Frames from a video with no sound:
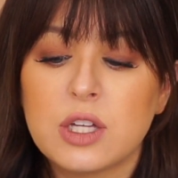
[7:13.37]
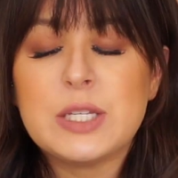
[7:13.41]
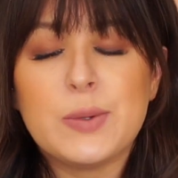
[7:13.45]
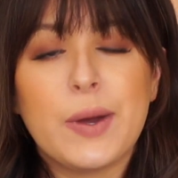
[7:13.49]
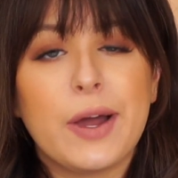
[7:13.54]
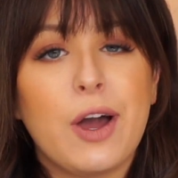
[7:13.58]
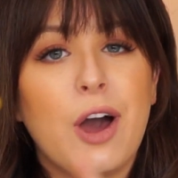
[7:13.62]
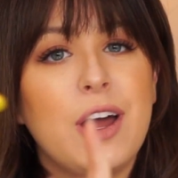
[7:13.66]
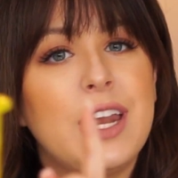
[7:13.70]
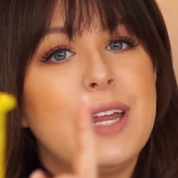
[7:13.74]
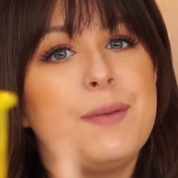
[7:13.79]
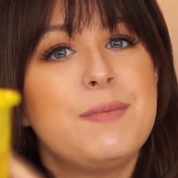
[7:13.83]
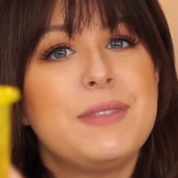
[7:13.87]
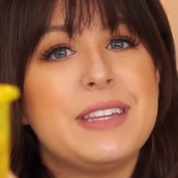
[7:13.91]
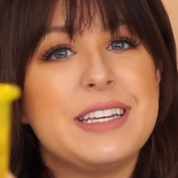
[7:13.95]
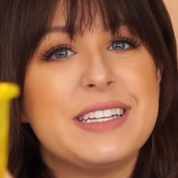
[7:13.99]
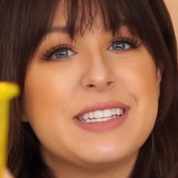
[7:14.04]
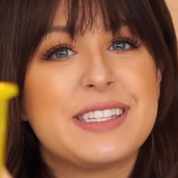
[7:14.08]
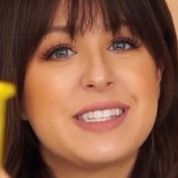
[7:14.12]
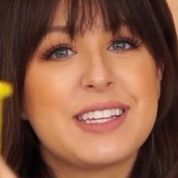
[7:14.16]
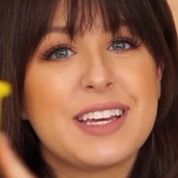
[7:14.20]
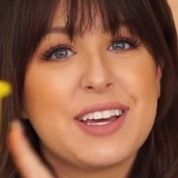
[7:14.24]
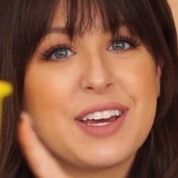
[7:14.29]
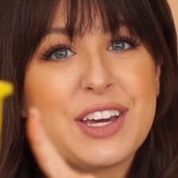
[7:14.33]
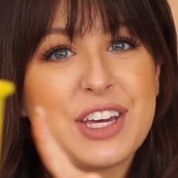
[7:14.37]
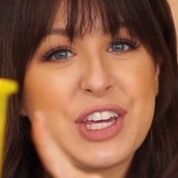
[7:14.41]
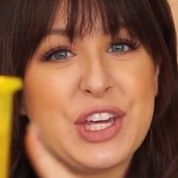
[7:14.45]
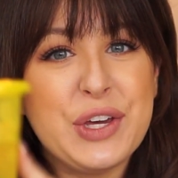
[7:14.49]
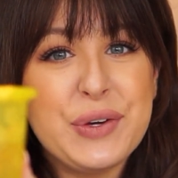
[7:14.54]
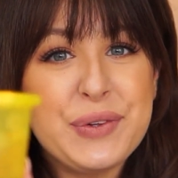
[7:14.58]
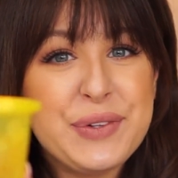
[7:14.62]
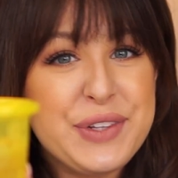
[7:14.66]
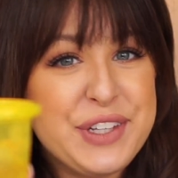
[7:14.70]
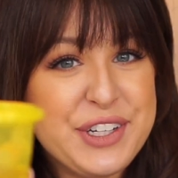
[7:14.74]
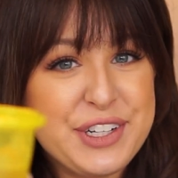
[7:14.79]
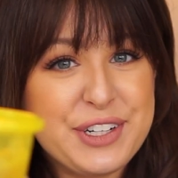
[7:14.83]
So I got him these
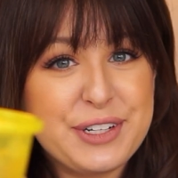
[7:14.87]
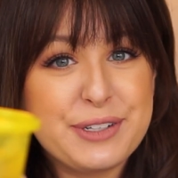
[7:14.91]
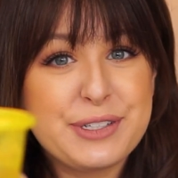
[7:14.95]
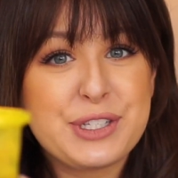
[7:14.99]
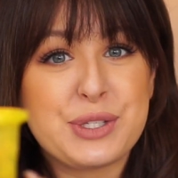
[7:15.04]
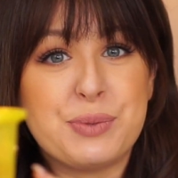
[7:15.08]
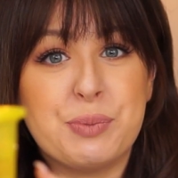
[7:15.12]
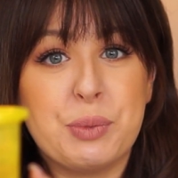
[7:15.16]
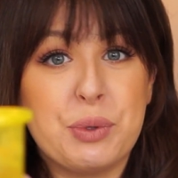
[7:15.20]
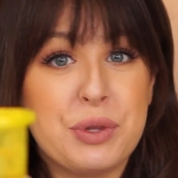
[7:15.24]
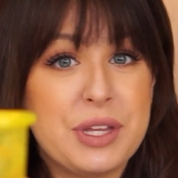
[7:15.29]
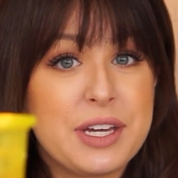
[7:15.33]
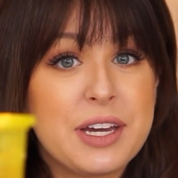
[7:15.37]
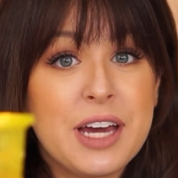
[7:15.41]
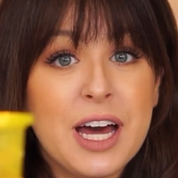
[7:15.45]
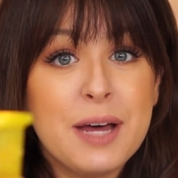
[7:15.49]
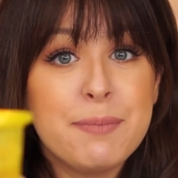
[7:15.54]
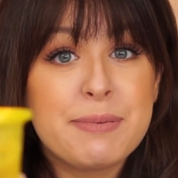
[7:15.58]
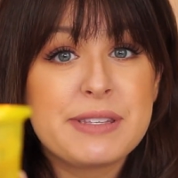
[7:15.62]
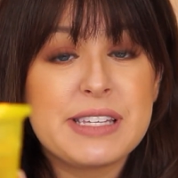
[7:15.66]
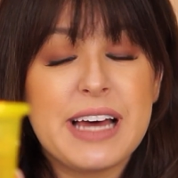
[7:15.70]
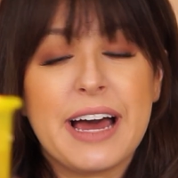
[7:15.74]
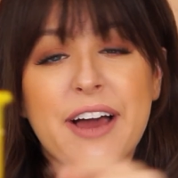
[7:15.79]
cute little smoothie cups.